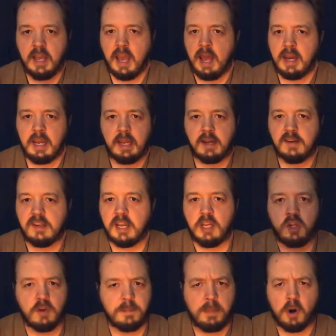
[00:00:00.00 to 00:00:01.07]
and he
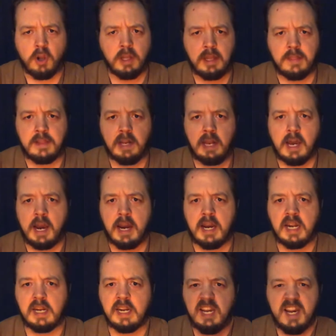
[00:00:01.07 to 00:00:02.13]
continued pulling the line
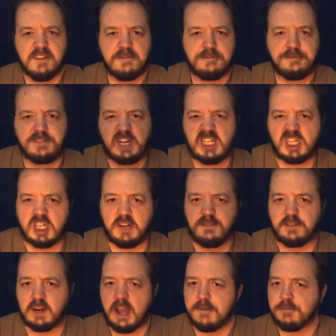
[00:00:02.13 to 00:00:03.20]
in, fighting
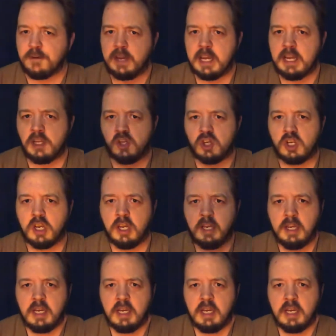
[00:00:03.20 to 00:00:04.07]
for every inch.